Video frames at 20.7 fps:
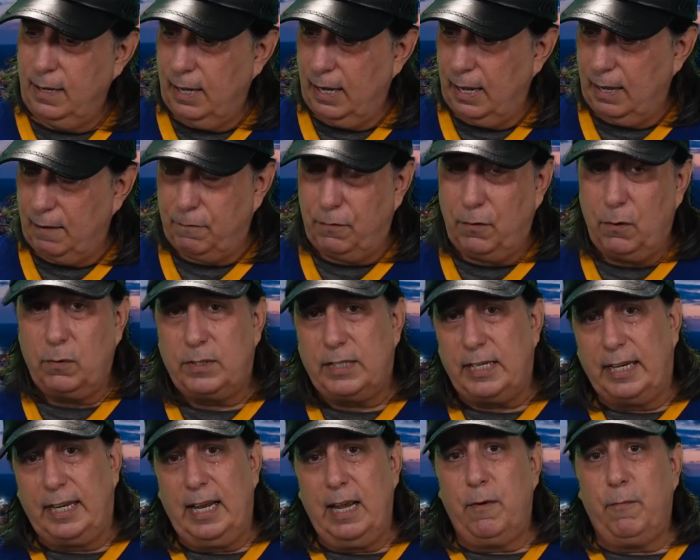And folks,
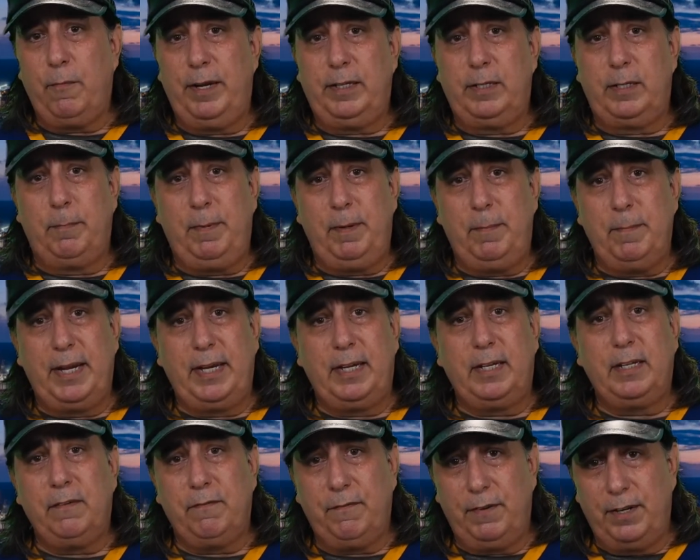I can't wait to be
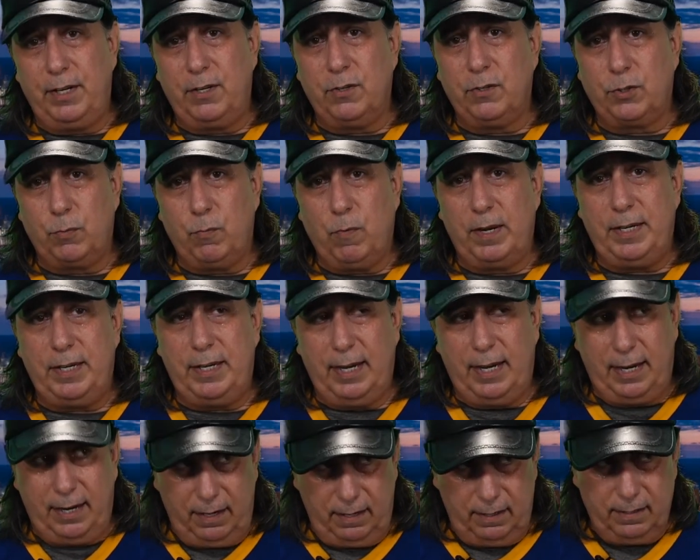making the videos one
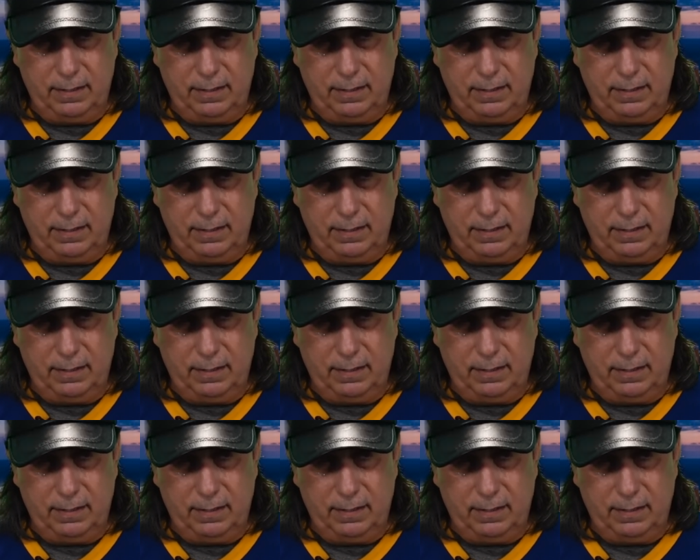day